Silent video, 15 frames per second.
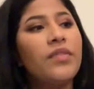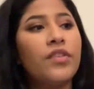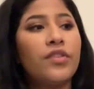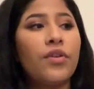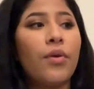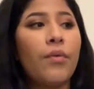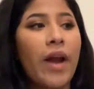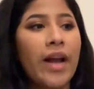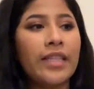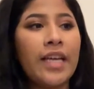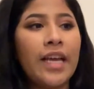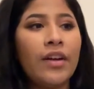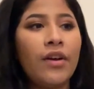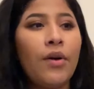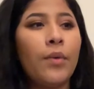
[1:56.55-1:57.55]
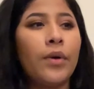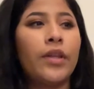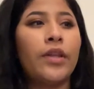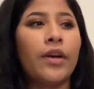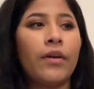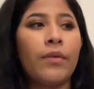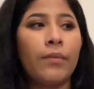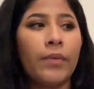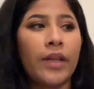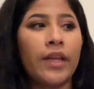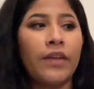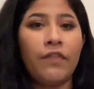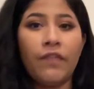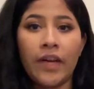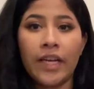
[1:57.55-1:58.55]
so a rectangle would look
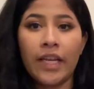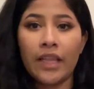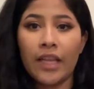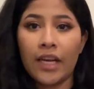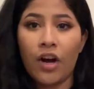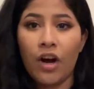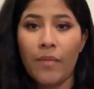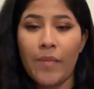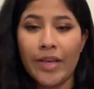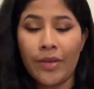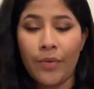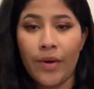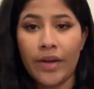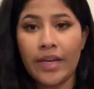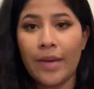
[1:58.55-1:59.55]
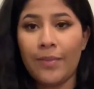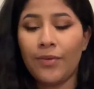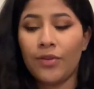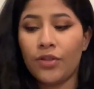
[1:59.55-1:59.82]
really funny like on my square table.